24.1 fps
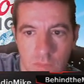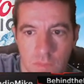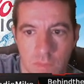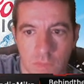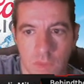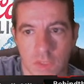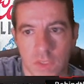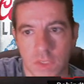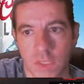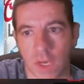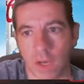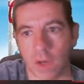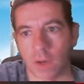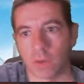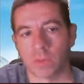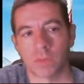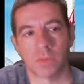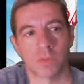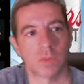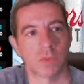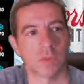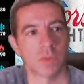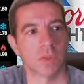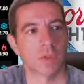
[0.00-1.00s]
So,
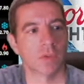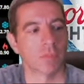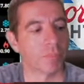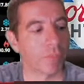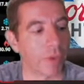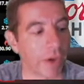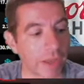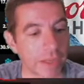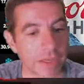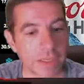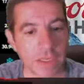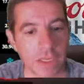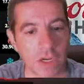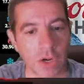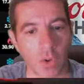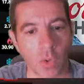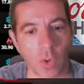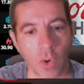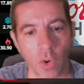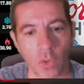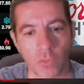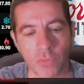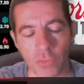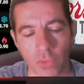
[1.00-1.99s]
but
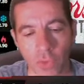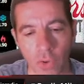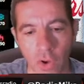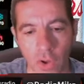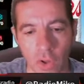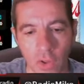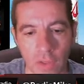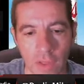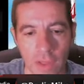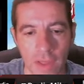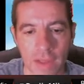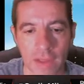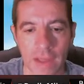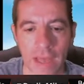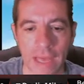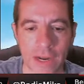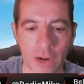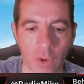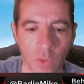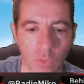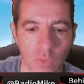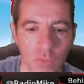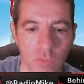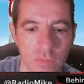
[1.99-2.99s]
overall, I
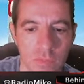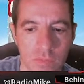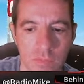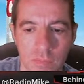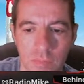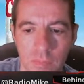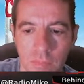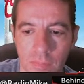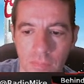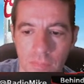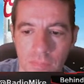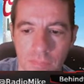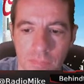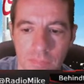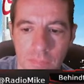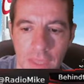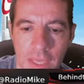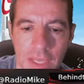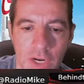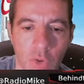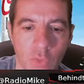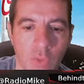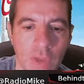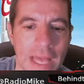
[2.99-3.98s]
don't
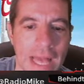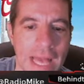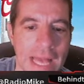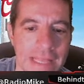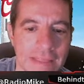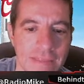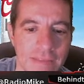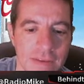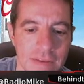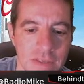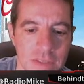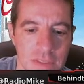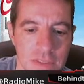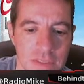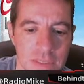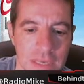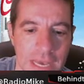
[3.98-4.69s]
hate this.